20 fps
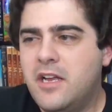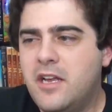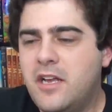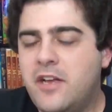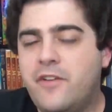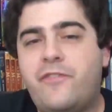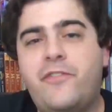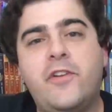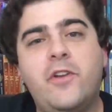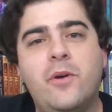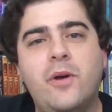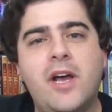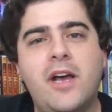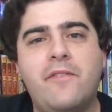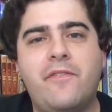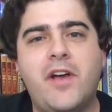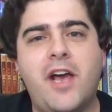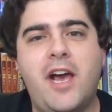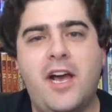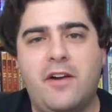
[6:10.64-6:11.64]
If you
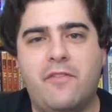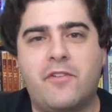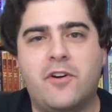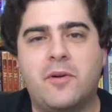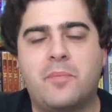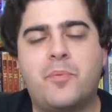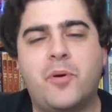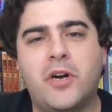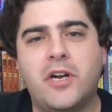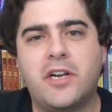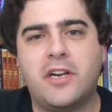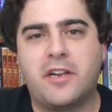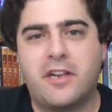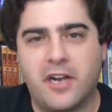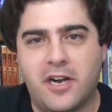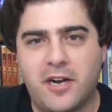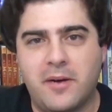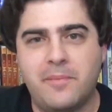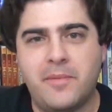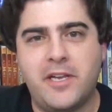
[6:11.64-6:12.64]
have ever put
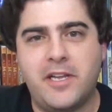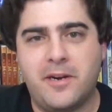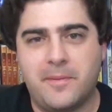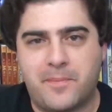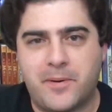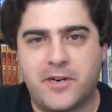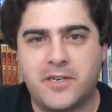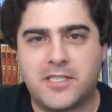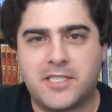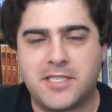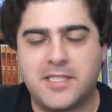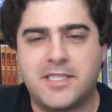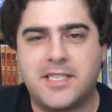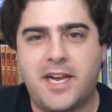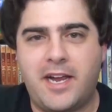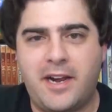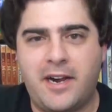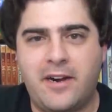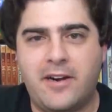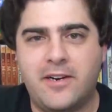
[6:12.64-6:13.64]
gum in a person's
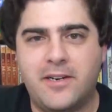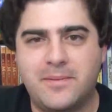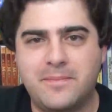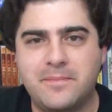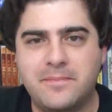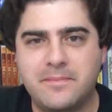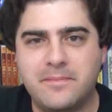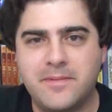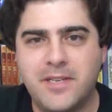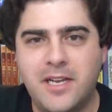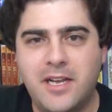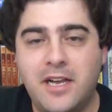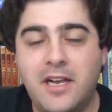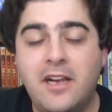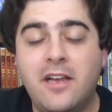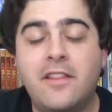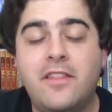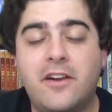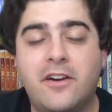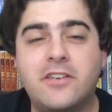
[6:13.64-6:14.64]
hair,
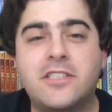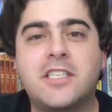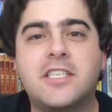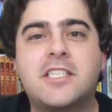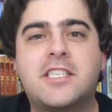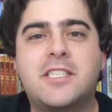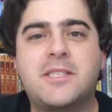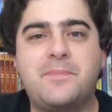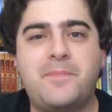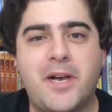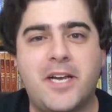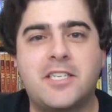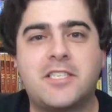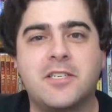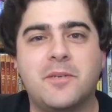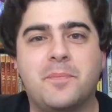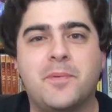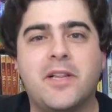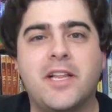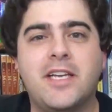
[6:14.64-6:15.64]
there's a
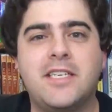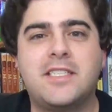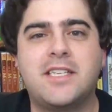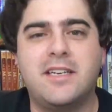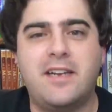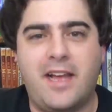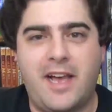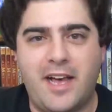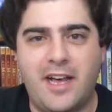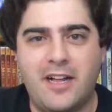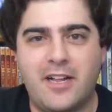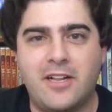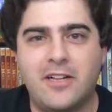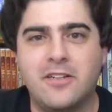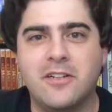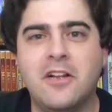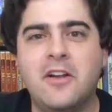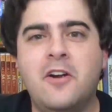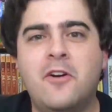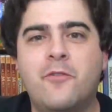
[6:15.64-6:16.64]
special place in
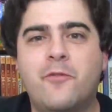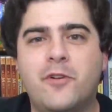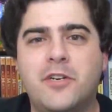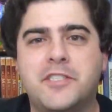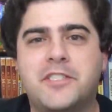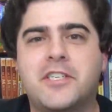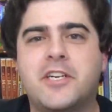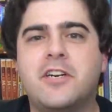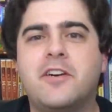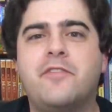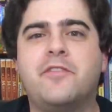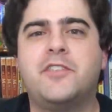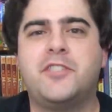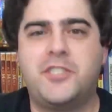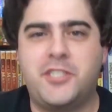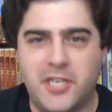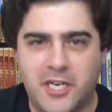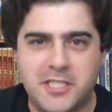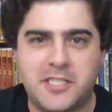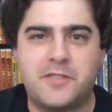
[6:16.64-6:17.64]
hell reserved
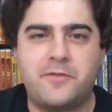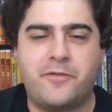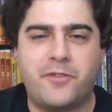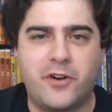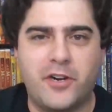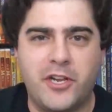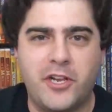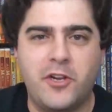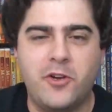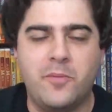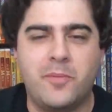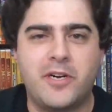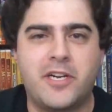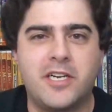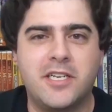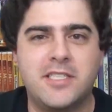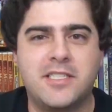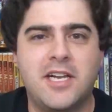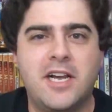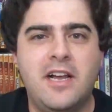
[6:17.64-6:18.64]
just for you,
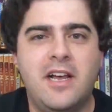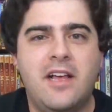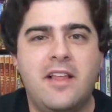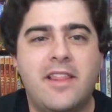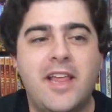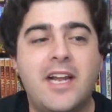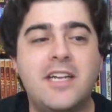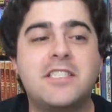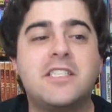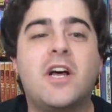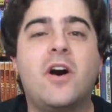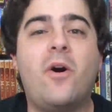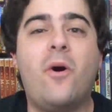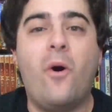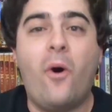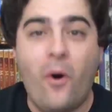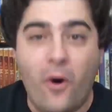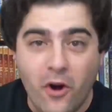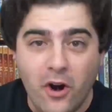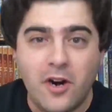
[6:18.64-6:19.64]
because that is a
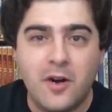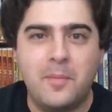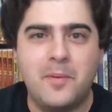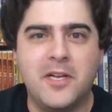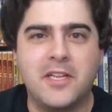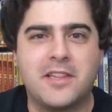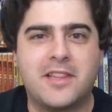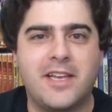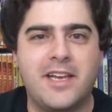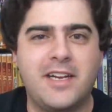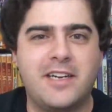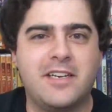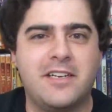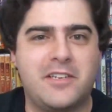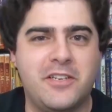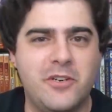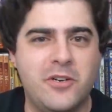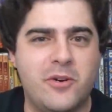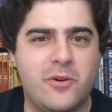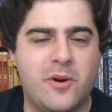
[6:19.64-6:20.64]
horrible thing to
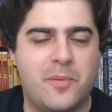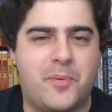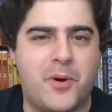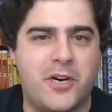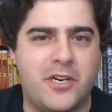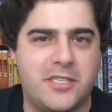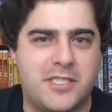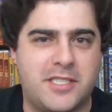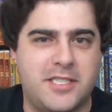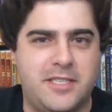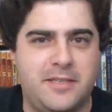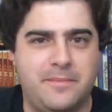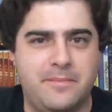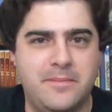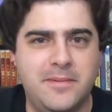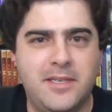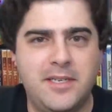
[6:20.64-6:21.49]
do to a person.